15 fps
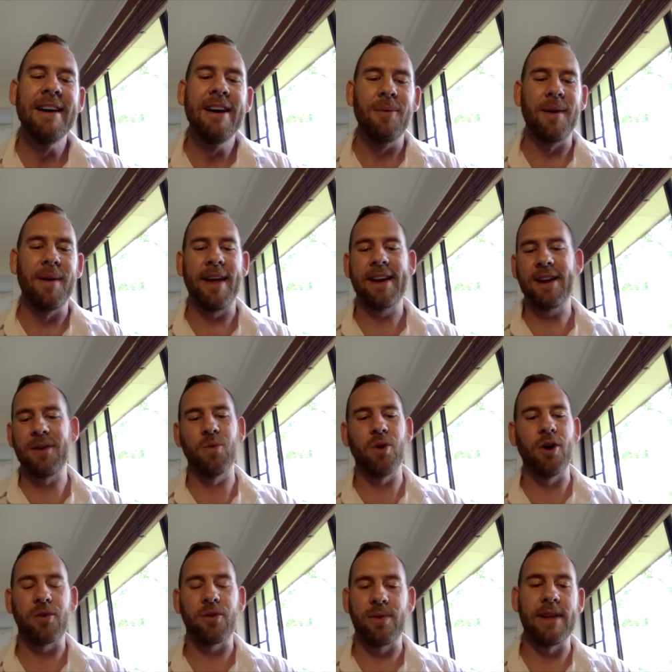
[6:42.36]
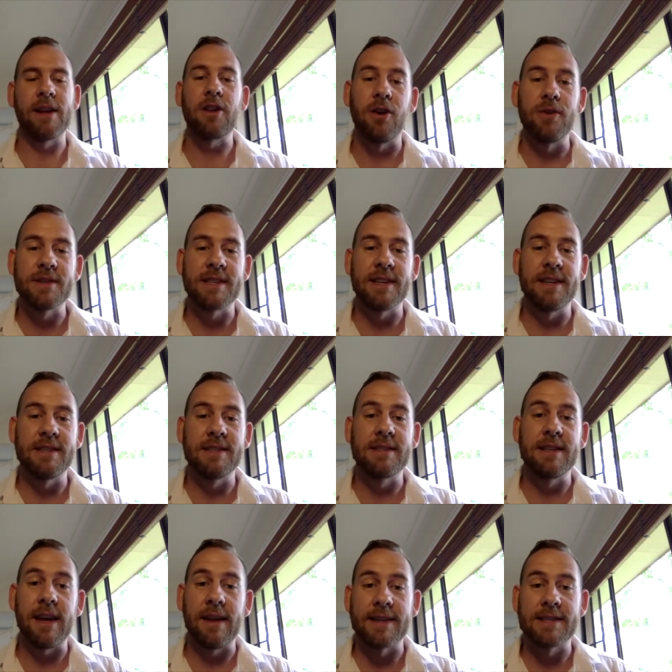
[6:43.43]
where they can work really closely to
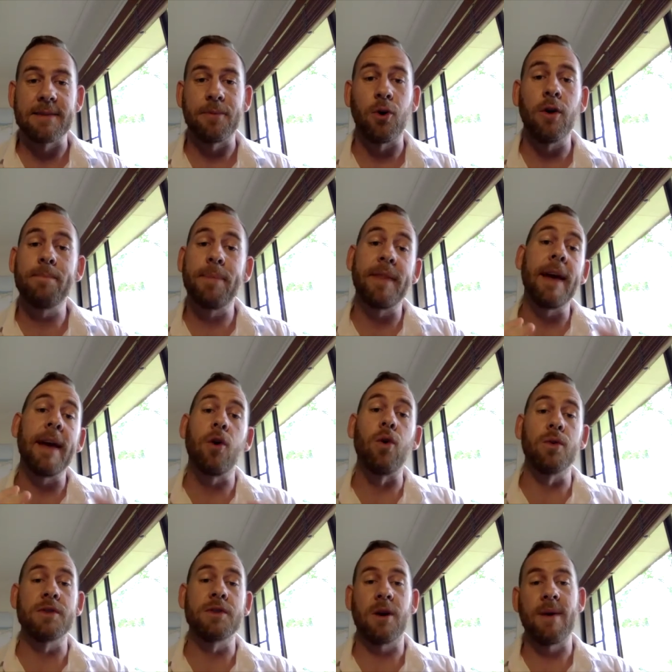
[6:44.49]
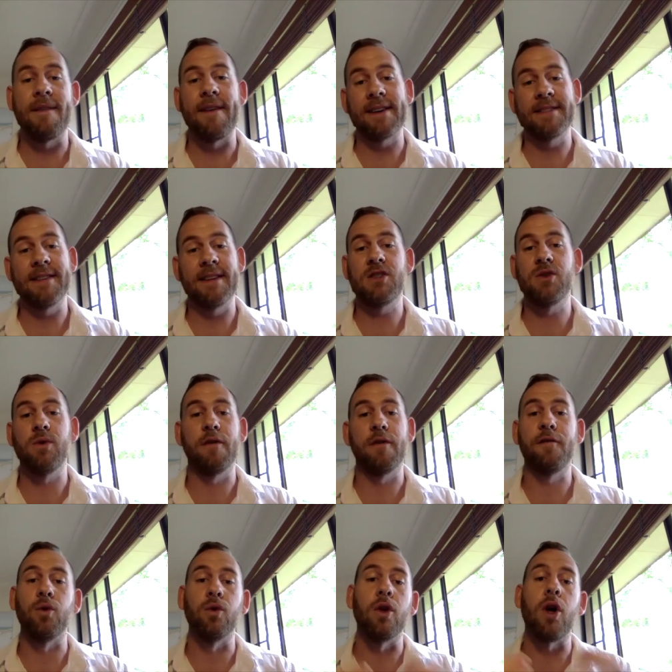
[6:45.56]
get their support. But they also have access to a
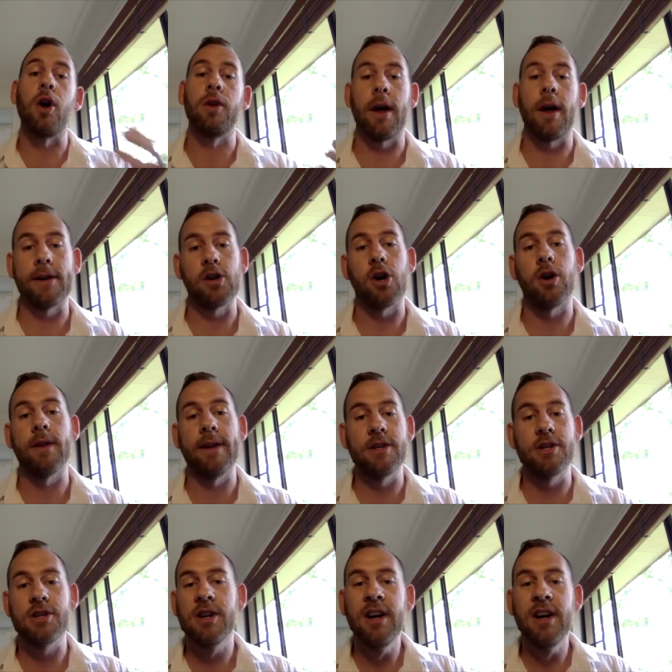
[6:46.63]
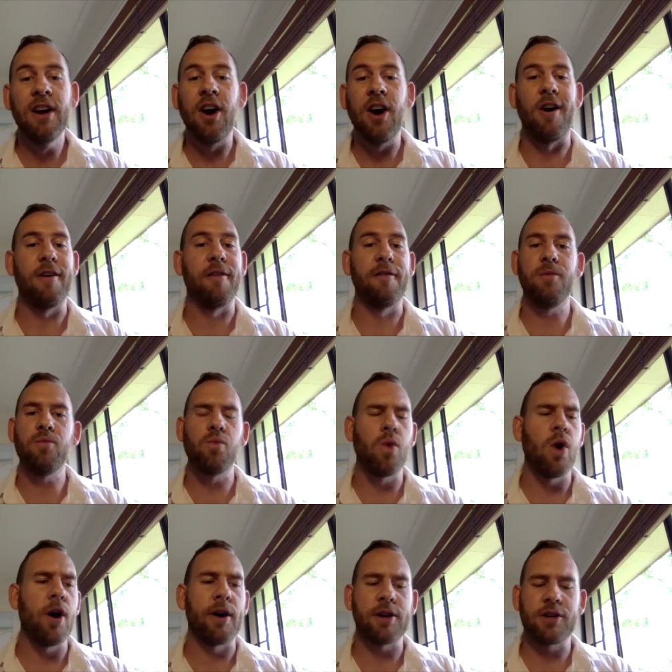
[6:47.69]
full online college of
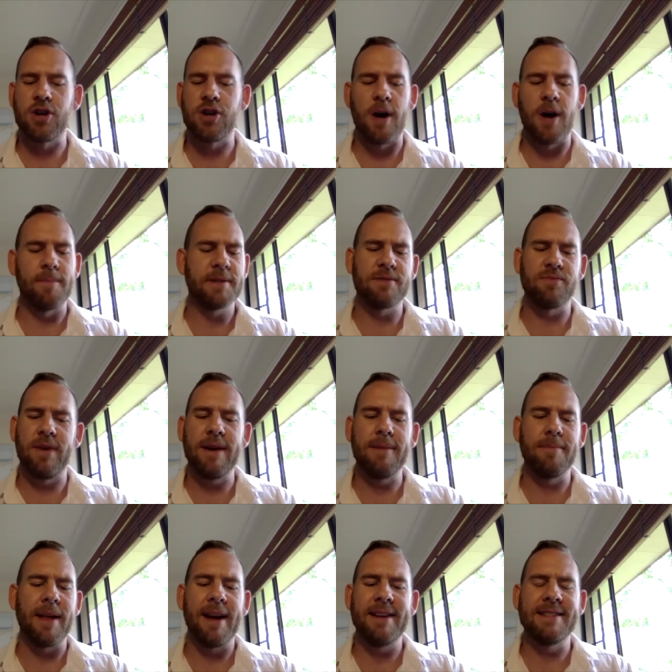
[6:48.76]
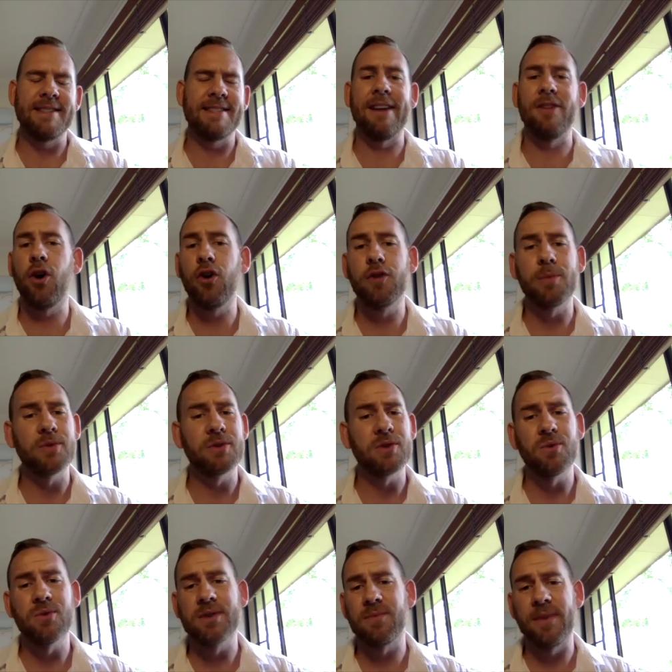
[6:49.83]
workshops, replays, downloadable
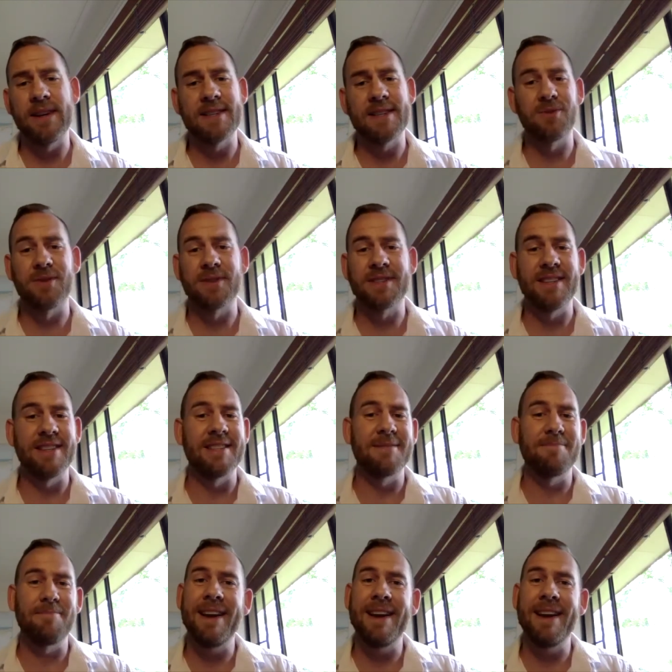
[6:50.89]
tools and resources, mm.